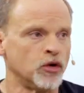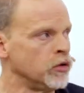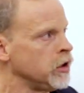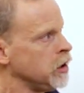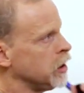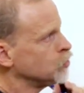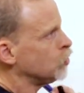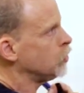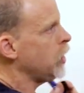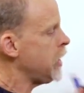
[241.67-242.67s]
doing is
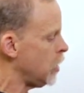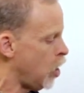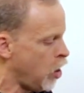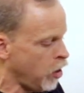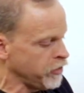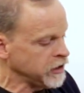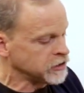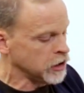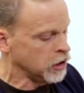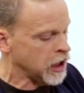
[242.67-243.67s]
we're taking all these
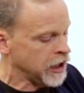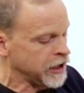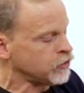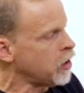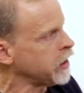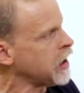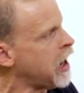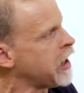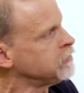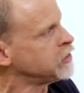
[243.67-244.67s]
little electronic
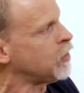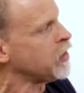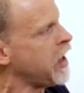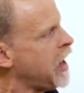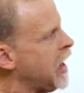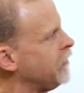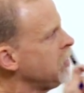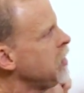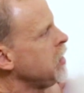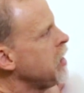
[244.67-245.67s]
items that we have,
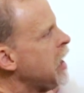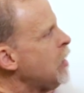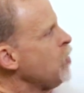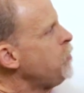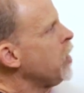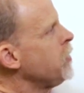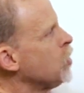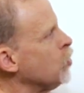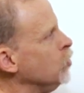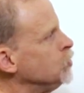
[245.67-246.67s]
and we put them in
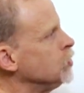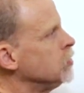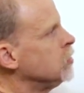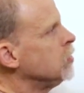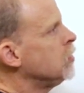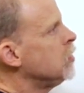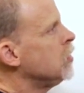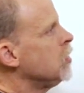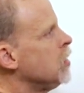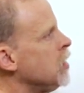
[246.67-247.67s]
groups.
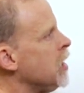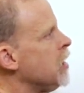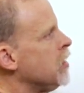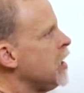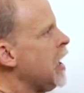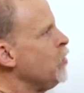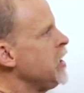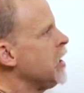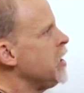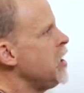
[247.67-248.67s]
And we
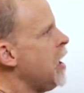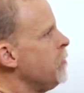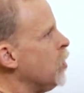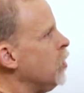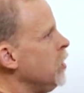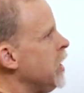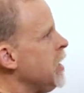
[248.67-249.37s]
get a number, an